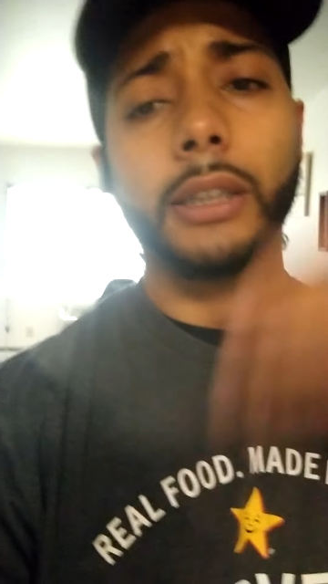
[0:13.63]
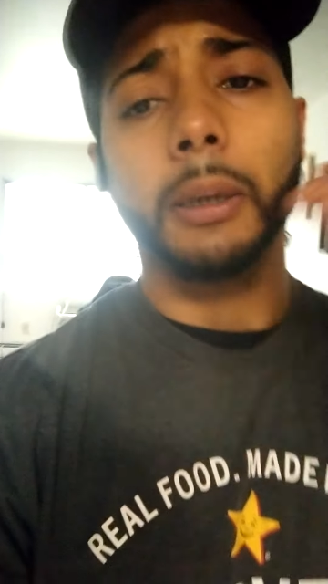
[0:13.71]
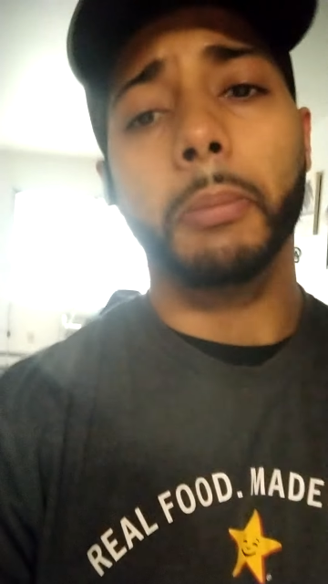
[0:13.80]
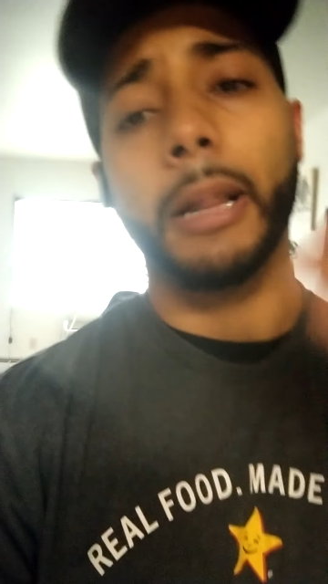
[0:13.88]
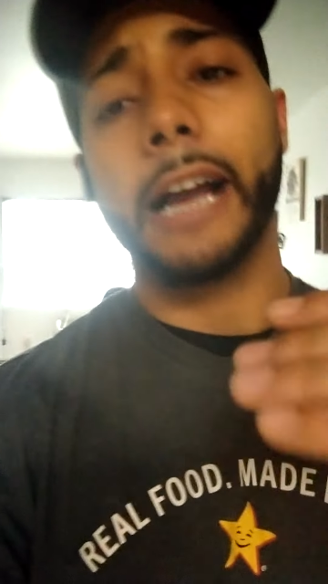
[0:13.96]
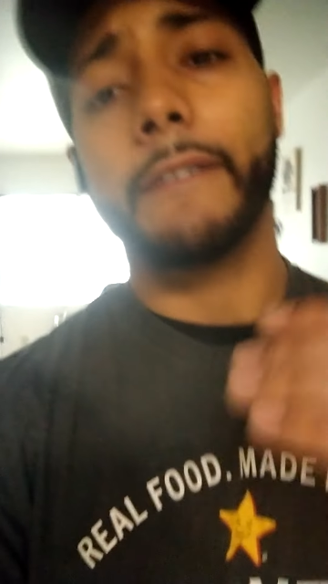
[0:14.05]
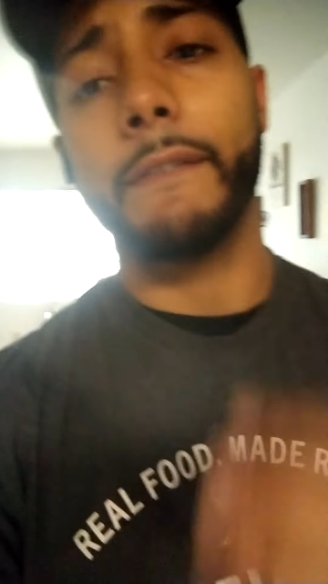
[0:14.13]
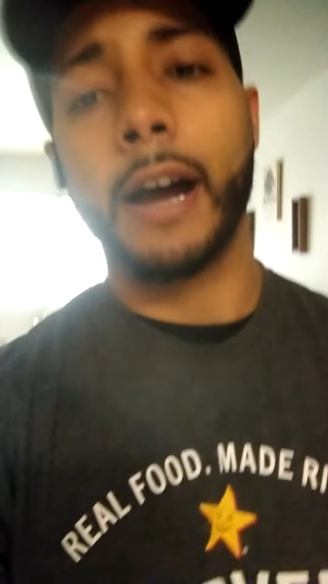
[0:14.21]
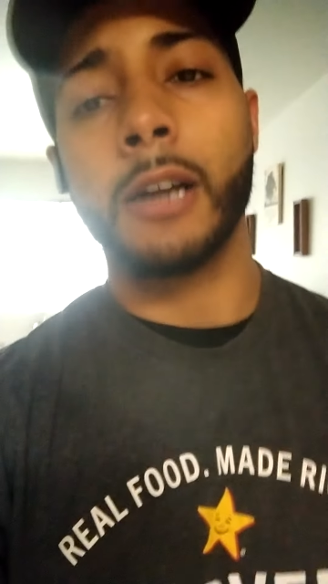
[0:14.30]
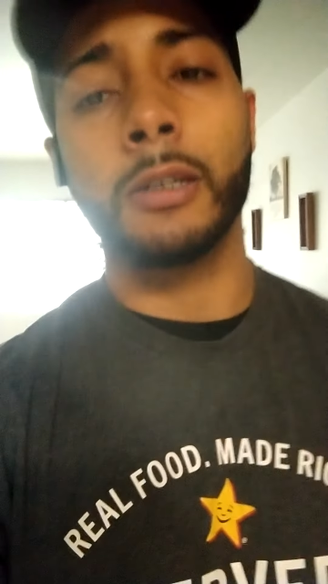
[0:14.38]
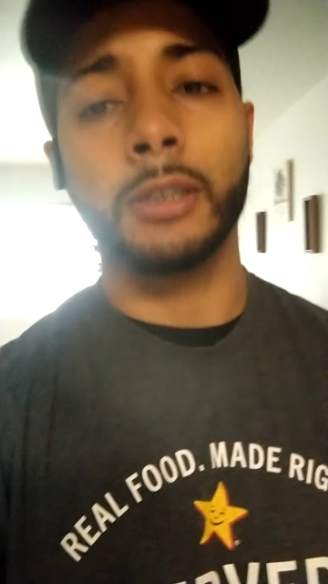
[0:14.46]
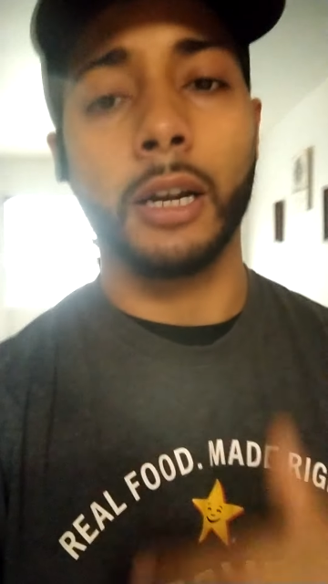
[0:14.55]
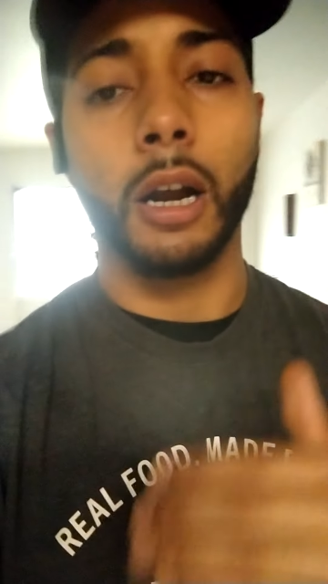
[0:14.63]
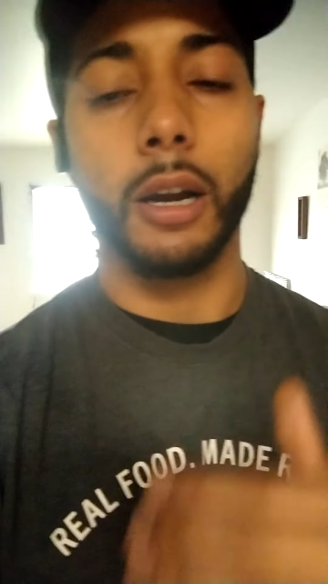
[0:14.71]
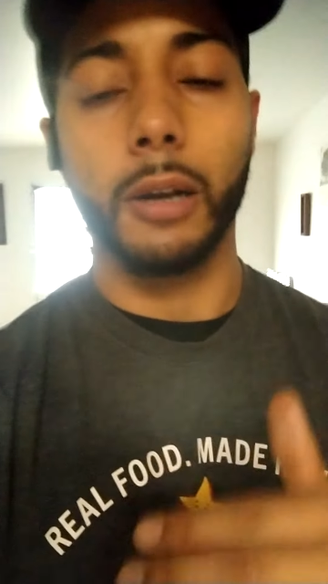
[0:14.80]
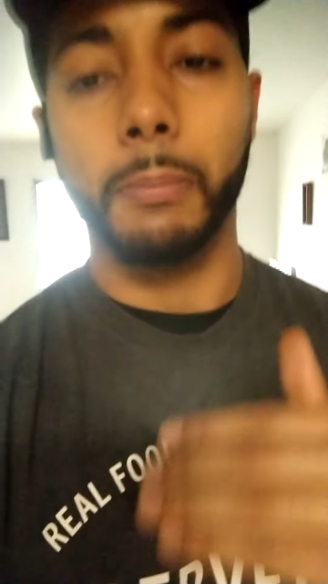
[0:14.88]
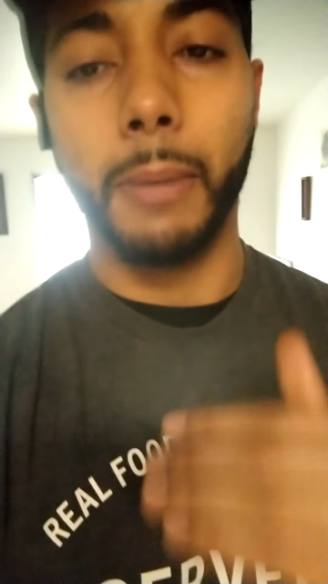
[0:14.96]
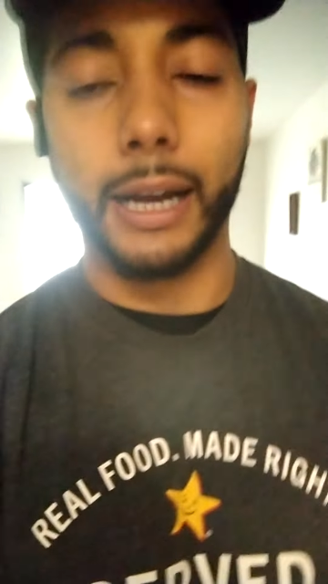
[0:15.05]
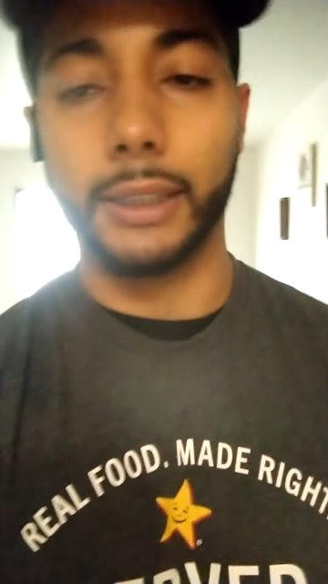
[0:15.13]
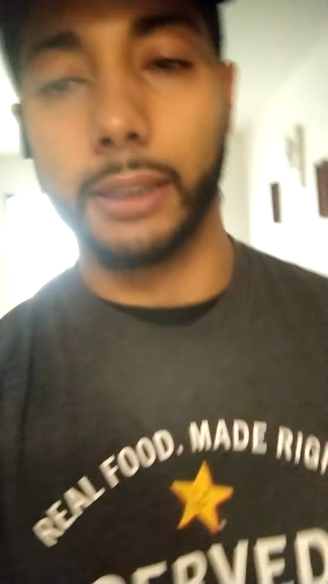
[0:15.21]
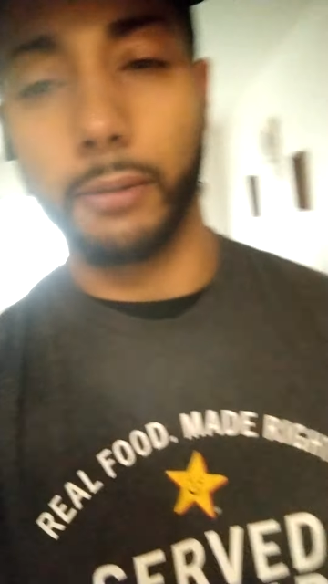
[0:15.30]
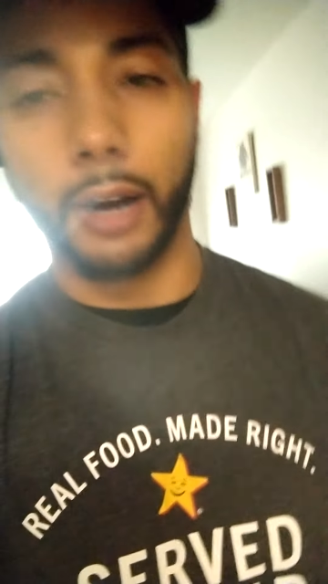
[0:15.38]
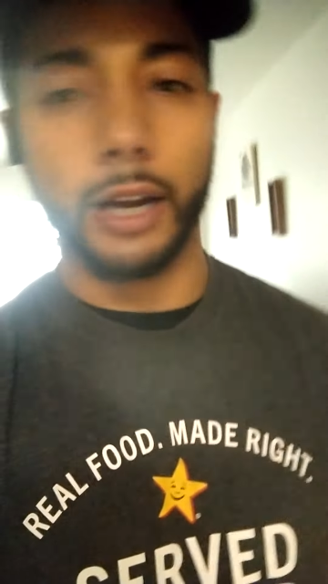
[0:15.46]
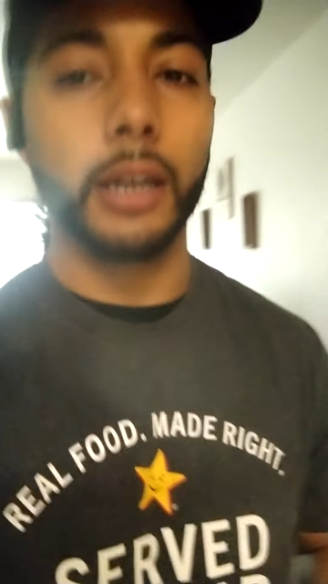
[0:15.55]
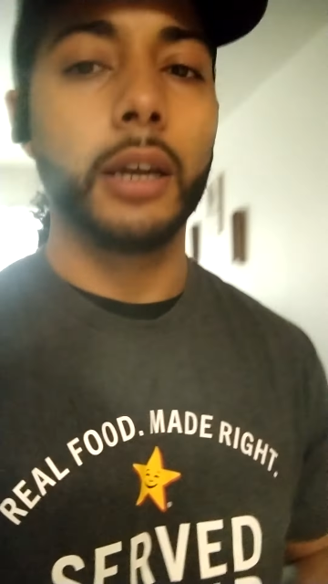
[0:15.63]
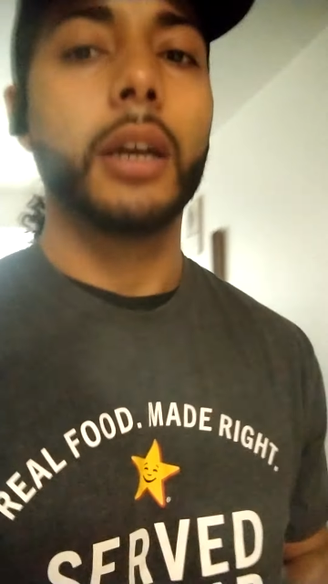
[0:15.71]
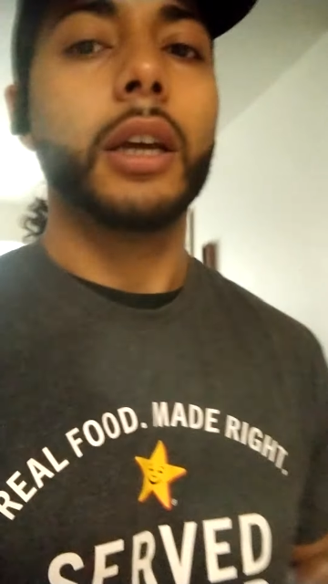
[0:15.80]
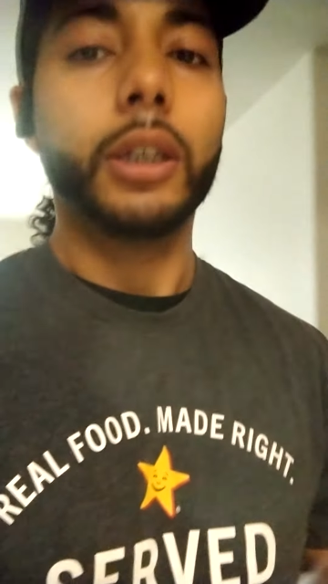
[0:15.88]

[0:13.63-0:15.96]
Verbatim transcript: the black fighters that are in boxing, right?